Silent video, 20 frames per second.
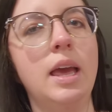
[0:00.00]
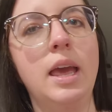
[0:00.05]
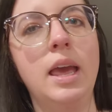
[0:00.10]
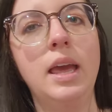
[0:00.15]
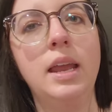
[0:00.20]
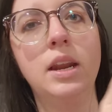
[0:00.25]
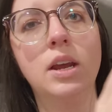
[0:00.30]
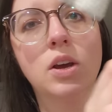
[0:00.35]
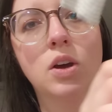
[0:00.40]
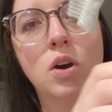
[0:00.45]

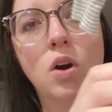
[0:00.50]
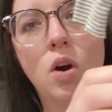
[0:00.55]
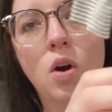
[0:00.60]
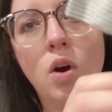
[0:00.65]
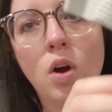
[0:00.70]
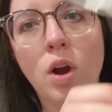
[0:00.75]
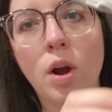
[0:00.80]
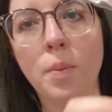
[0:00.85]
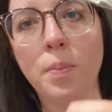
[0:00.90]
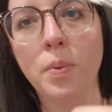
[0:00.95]
and a
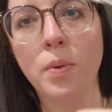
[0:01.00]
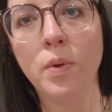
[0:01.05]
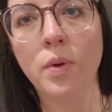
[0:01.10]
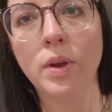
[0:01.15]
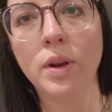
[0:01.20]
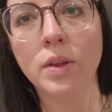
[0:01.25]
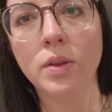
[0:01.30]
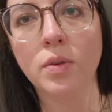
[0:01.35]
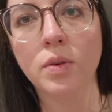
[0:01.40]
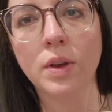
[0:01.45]
car
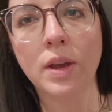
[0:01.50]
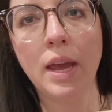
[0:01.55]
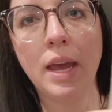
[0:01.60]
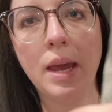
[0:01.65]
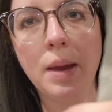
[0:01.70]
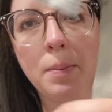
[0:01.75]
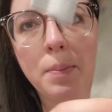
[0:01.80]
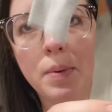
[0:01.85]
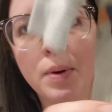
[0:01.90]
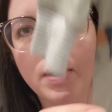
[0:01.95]
pulling a little
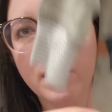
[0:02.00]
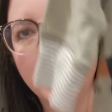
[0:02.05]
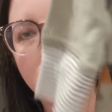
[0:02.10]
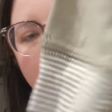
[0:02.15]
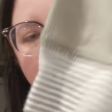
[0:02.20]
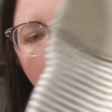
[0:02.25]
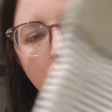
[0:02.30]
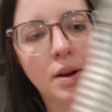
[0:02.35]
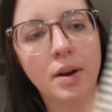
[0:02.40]
camper.